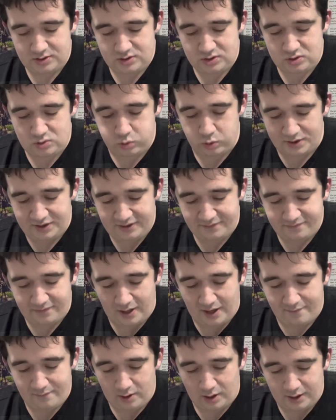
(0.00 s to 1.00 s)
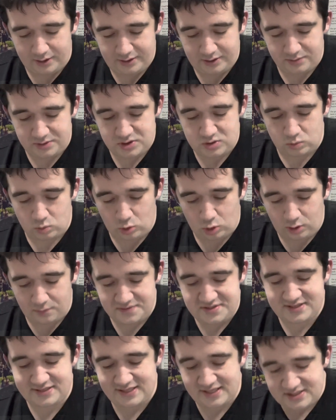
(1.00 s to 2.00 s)
25 Iron Hills Dwarves,
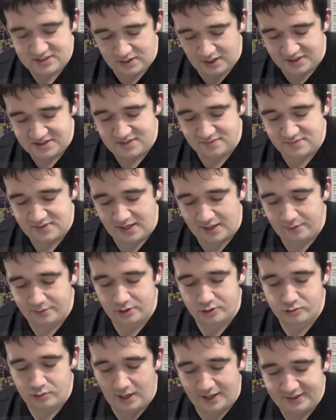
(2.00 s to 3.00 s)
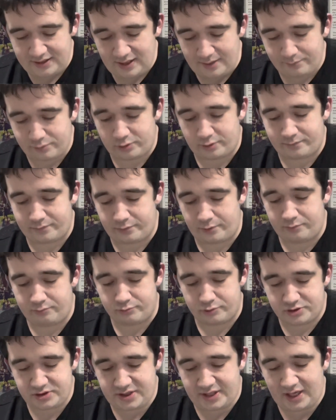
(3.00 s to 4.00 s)
6 Knights of Dale, the Dragon Emperor of Rune,
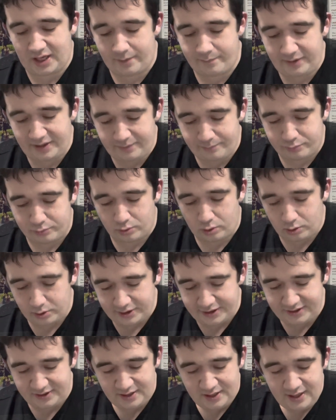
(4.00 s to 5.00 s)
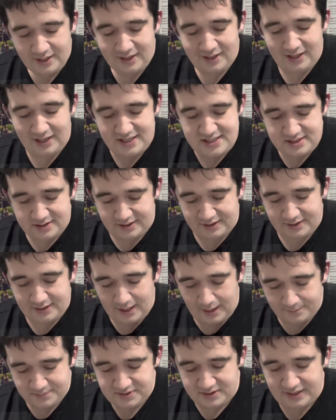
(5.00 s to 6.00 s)
Rutabi, Brorgir, Eastling
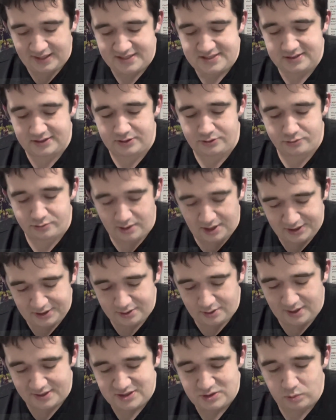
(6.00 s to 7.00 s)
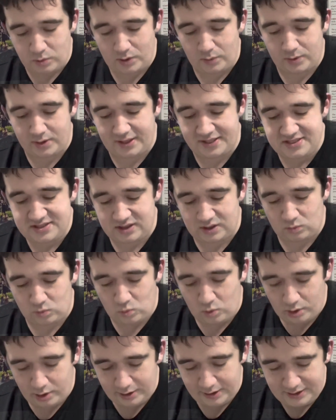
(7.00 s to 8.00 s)
Captain, Eastling Dragon Knight, 21 Eastling
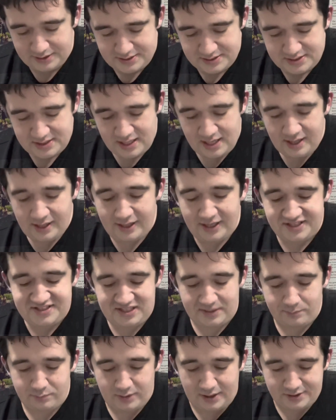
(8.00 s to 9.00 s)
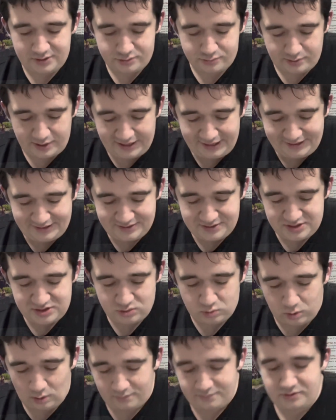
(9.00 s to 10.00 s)
Warriors, 18 Black Dragons,
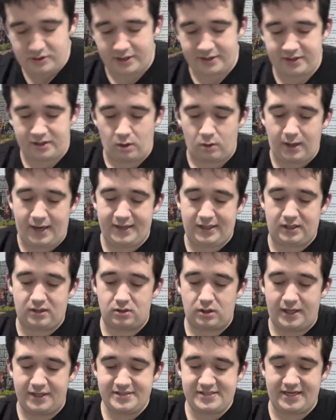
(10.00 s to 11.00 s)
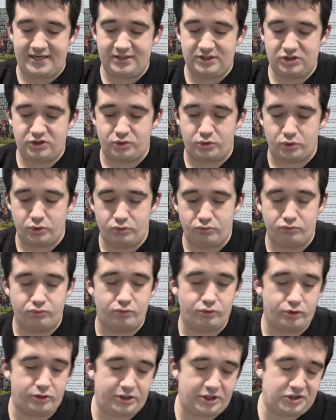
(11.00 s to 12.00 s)
12 Dragon Cult Acolytes, and 2
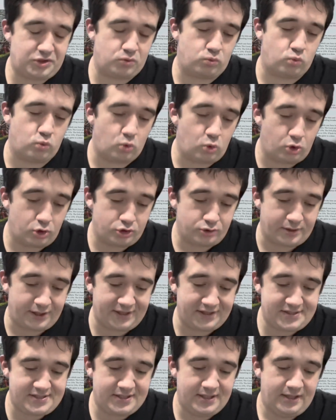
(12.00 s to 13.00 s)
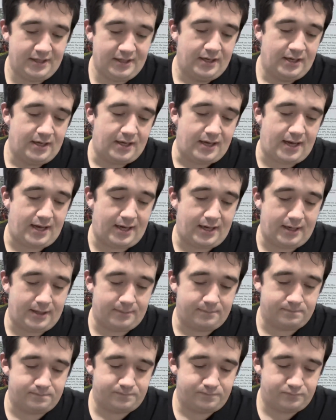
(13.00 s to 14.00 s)
Runish War Drakes.
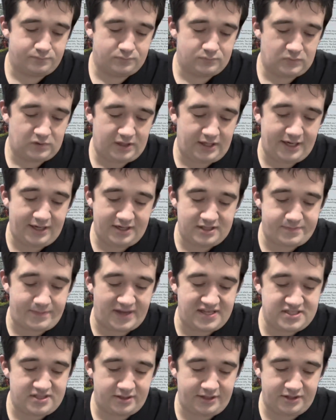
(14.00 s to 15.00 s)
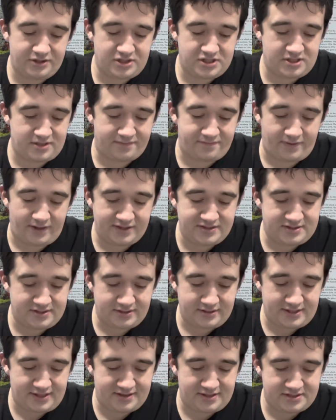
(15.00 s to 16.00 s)
And it's basically just a fight to
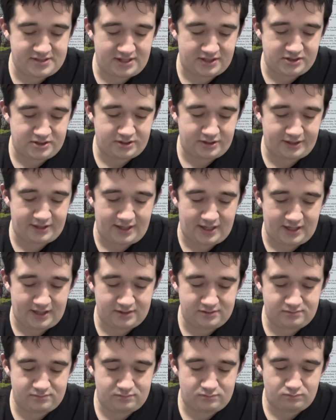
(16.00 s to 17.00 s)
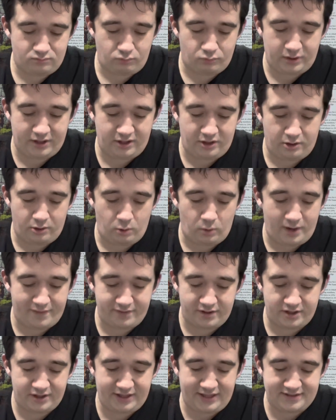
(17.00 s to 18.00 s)
the death, essentially. When
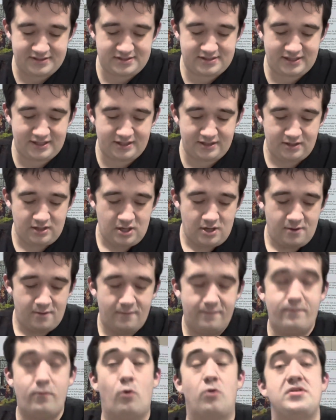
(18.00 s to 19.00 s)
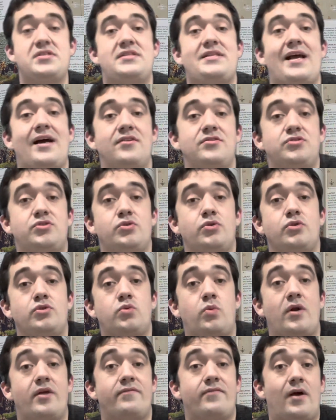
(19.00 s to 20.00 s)
whoever gets their force down to
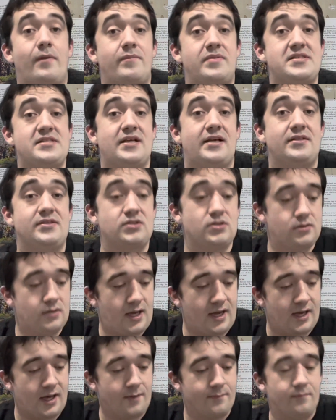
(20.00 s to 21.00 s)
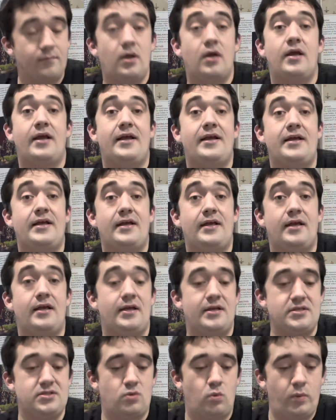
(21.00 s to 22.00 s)
25%
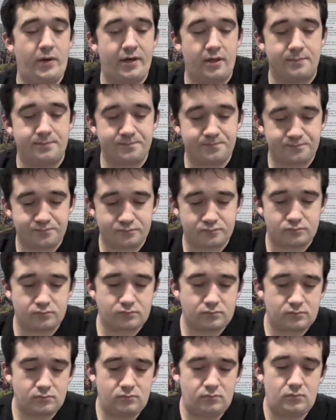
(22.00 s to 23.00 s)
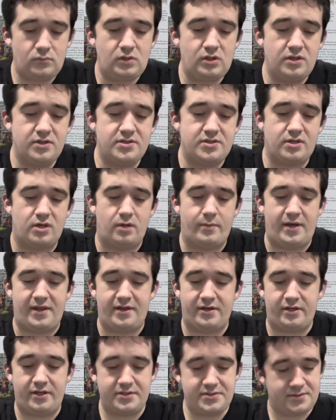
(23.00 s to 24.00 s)
is the winner. Sorry
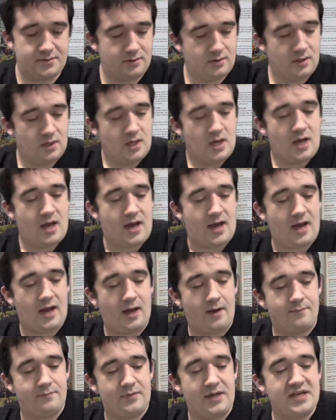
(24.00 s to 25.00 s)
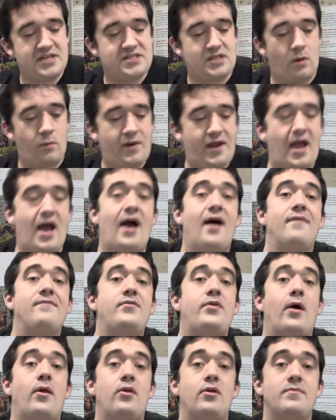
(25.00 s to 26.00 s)
about that, guys. Next up, we have
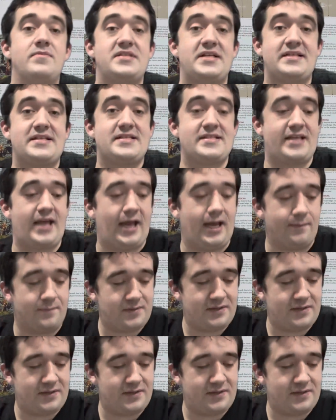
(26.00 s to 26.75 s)
Golem's Escape.